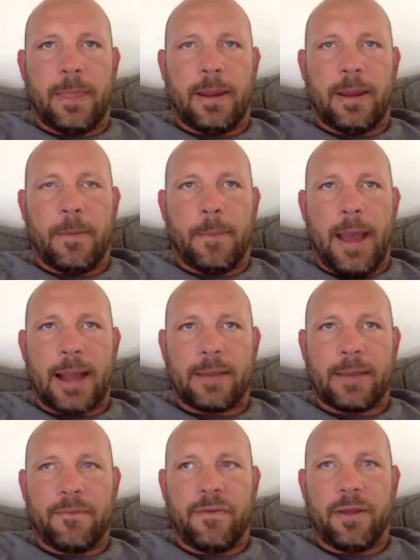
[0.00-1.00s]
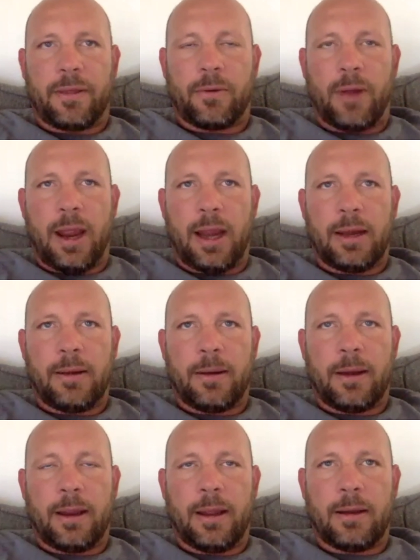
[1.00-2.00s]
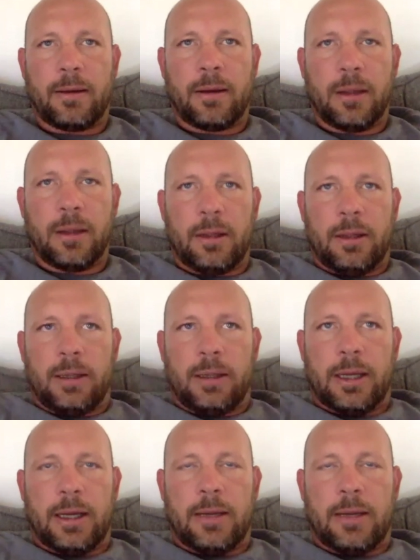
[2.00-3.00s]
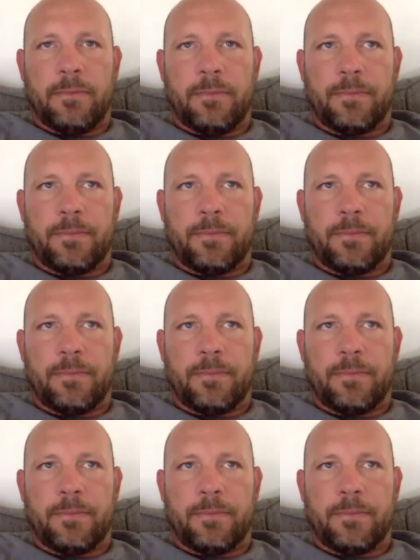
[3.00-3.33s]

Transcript: back in fifth grade and um,